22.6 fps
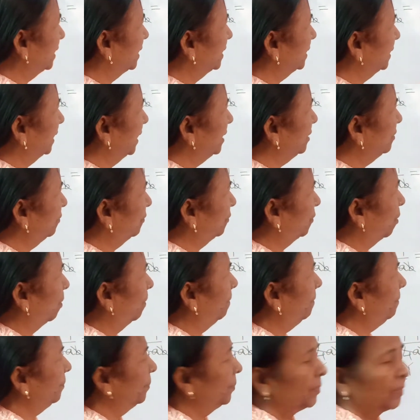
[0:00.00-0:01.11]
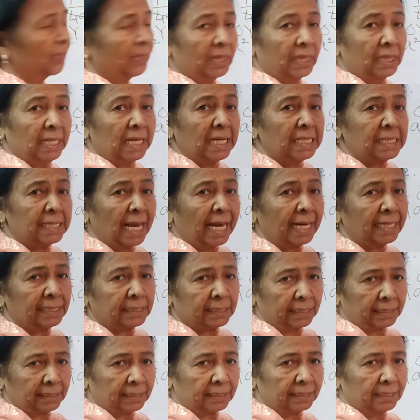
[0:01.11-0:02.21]
distance from this
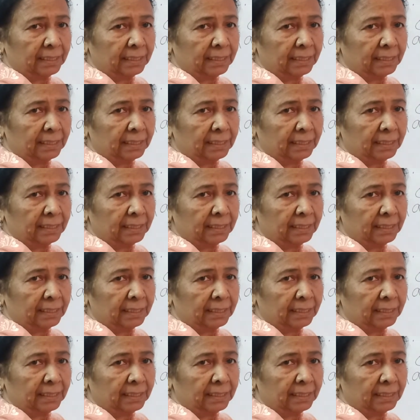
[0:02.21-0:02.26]
axis.